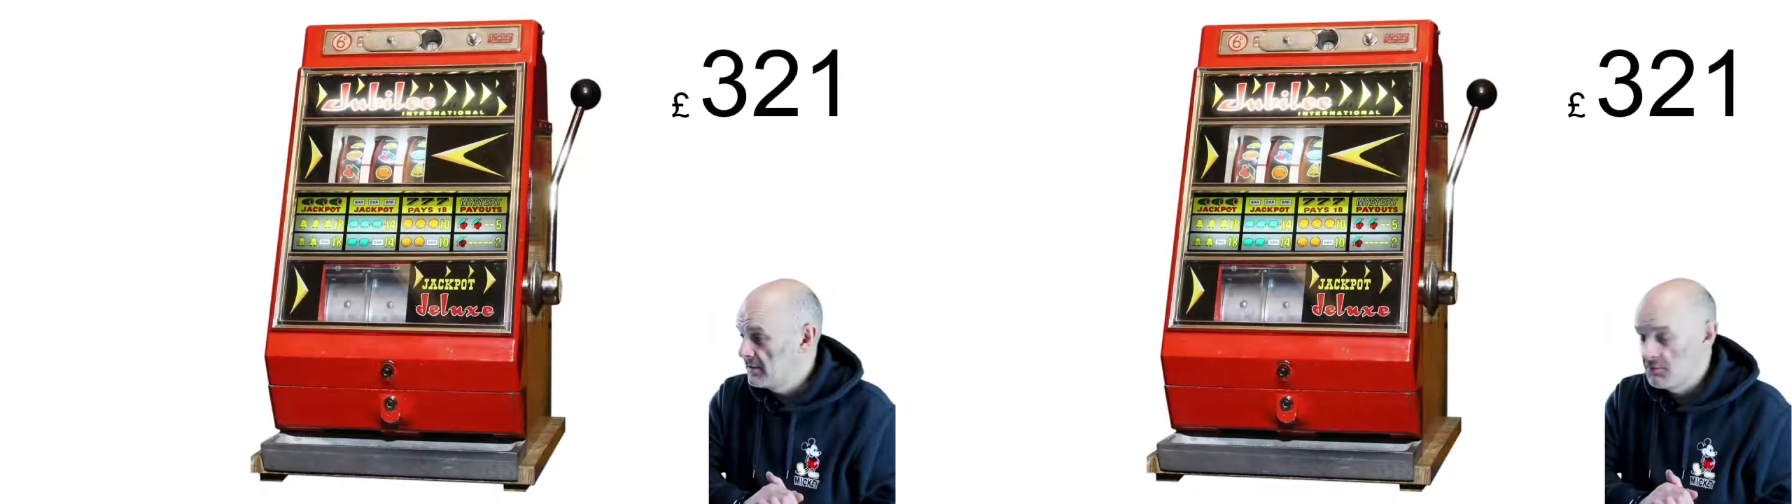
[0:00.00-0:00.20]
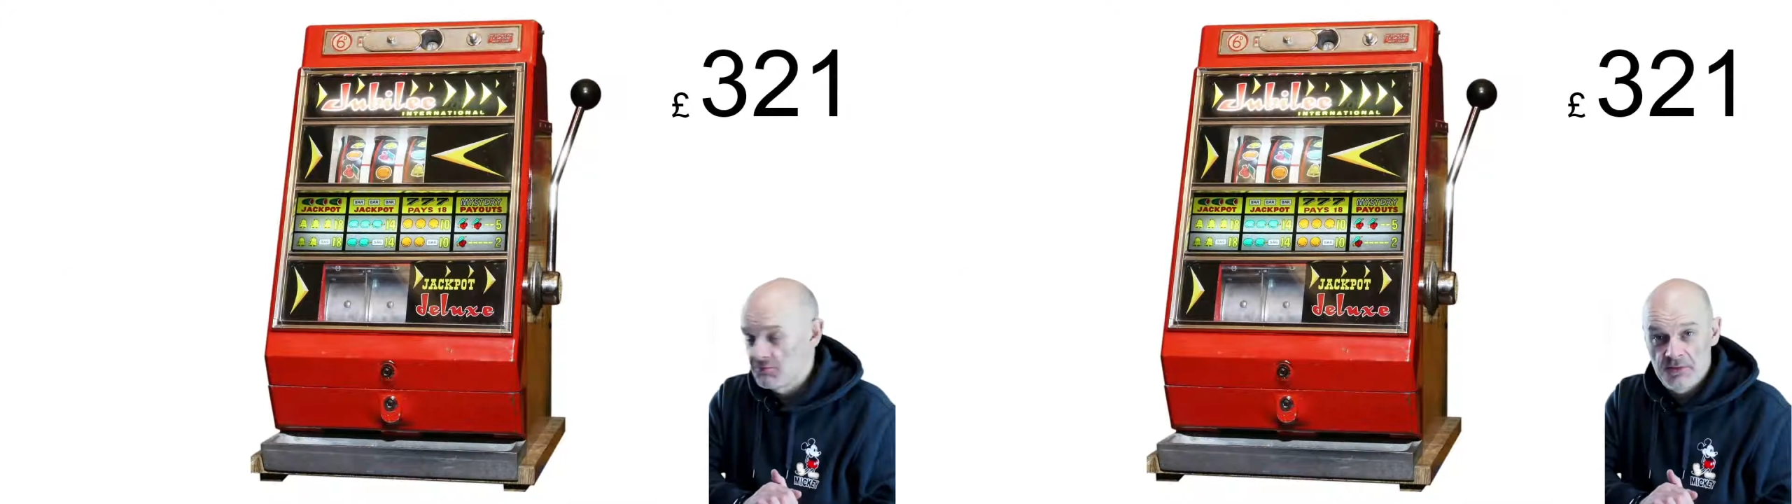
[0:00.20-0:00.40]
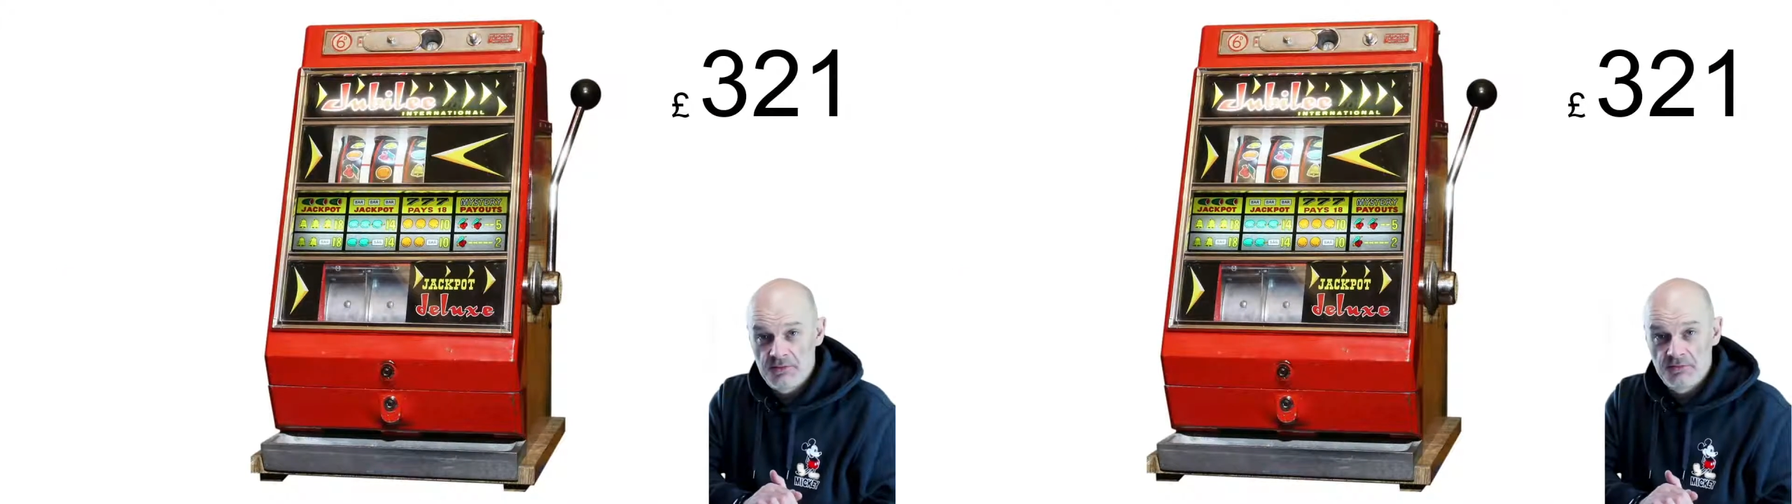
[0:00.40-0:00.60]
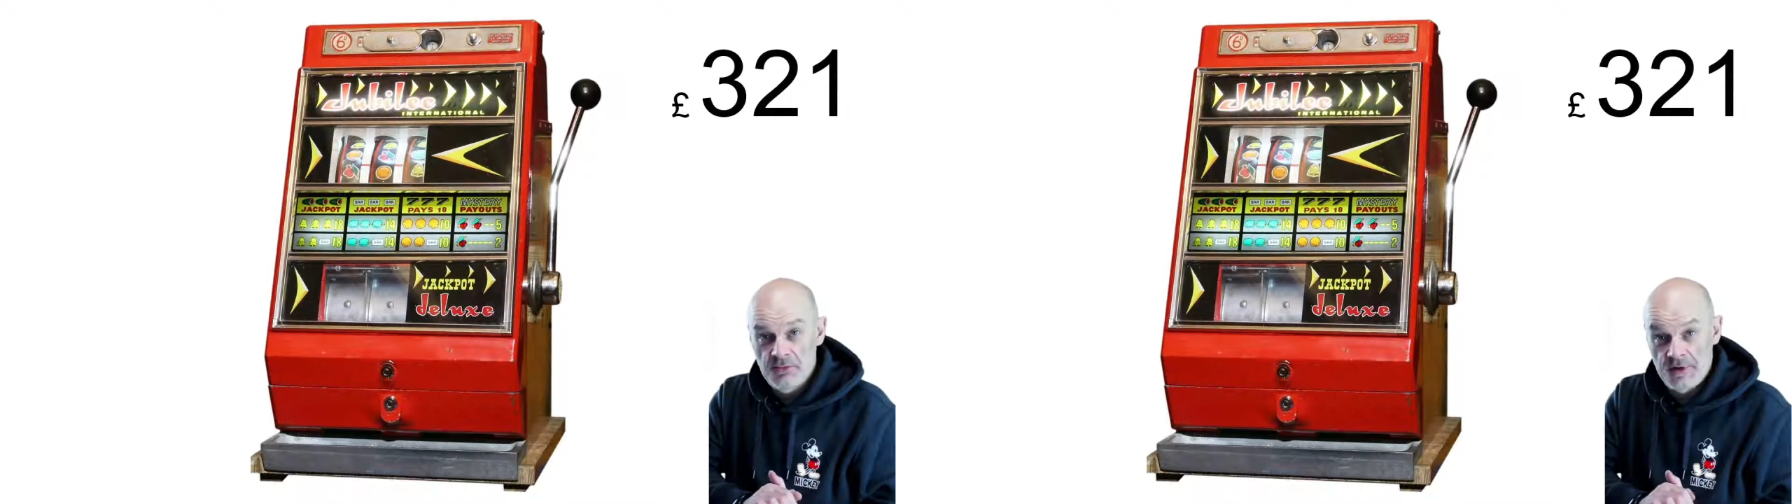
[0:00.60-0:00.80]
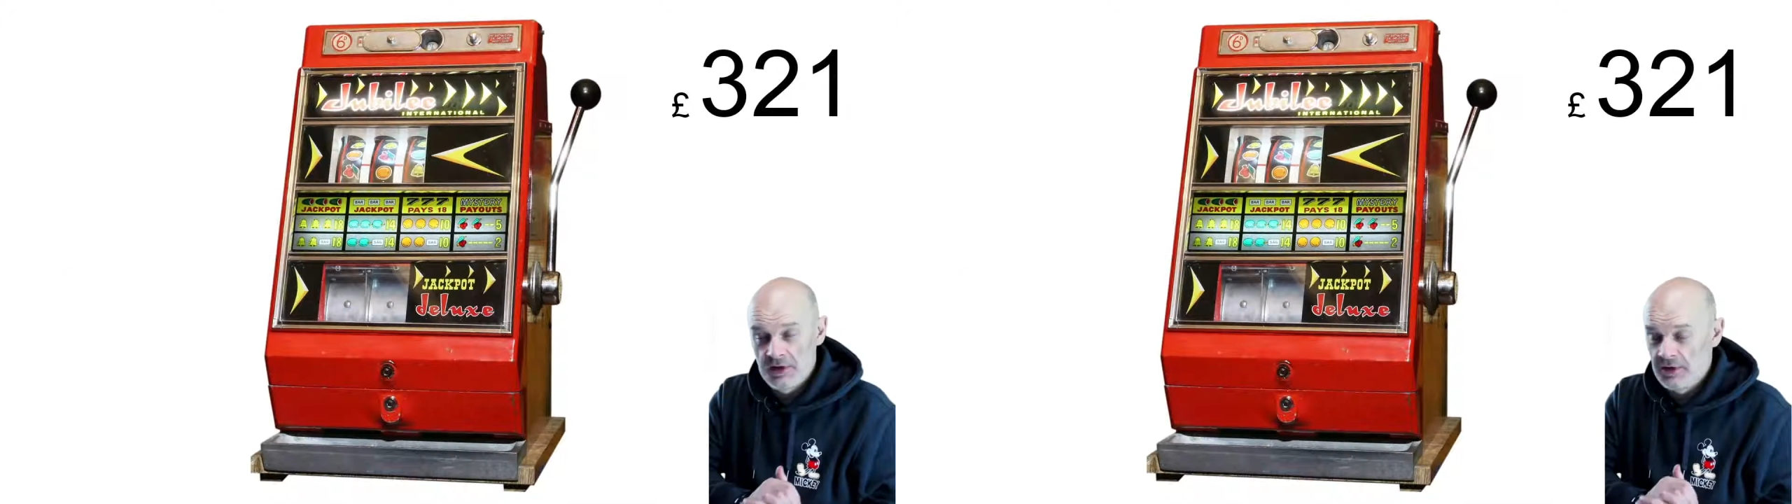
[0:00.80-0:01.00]
problem. Well,
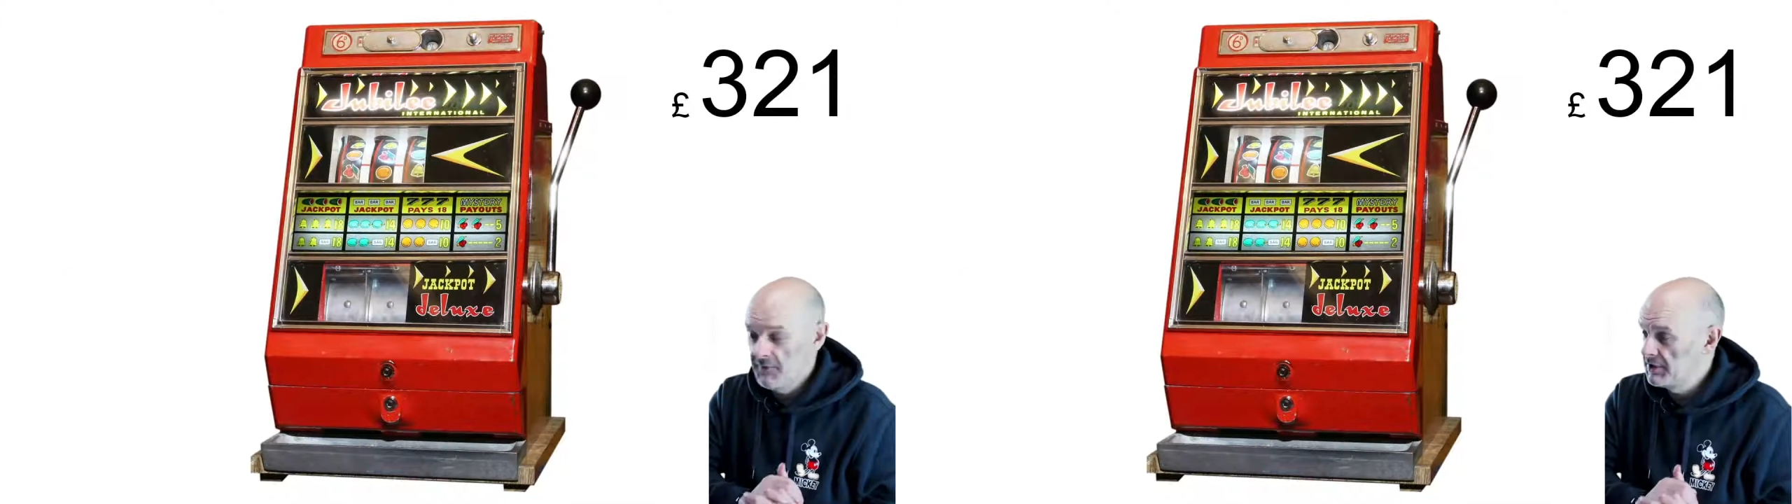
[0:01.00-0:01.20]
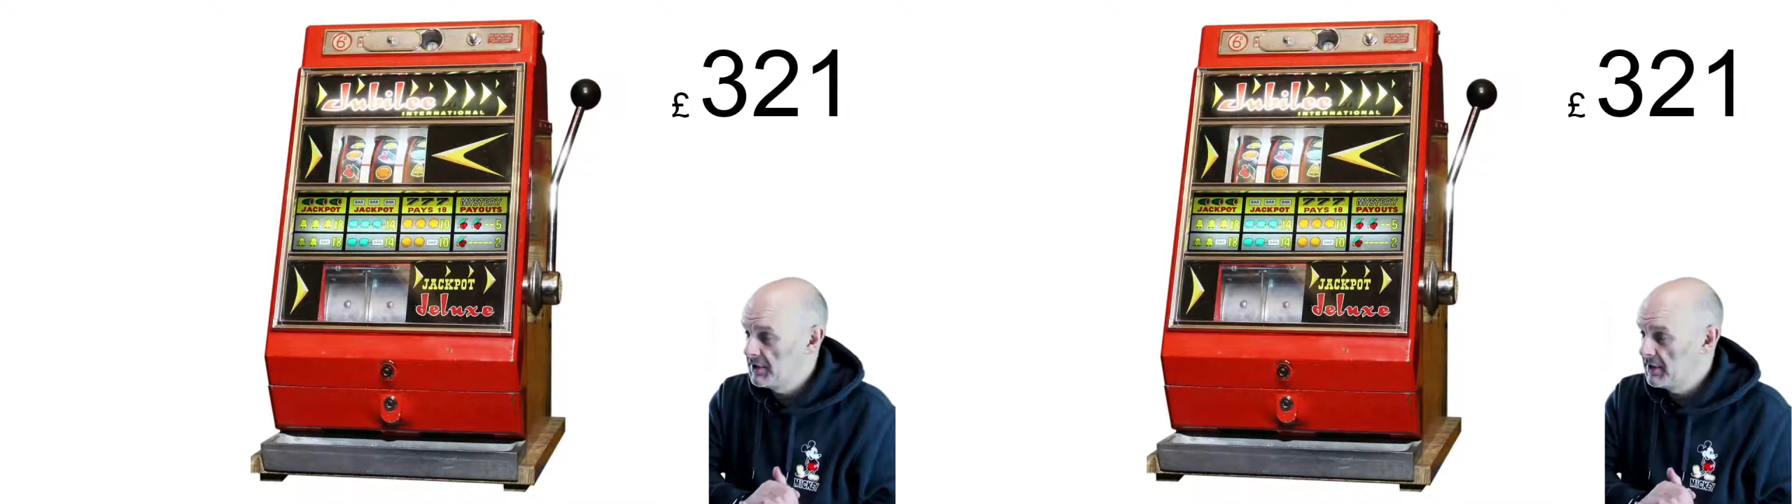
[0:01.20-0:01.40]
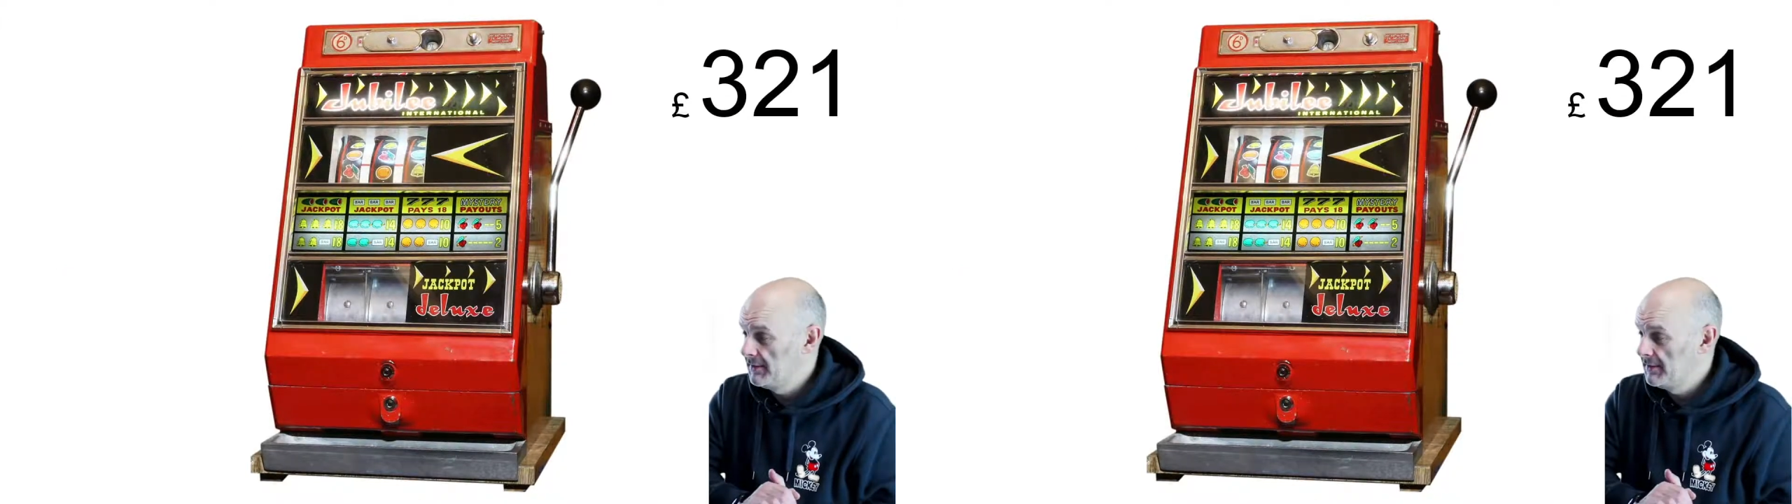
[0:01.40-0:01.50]
thank you for today.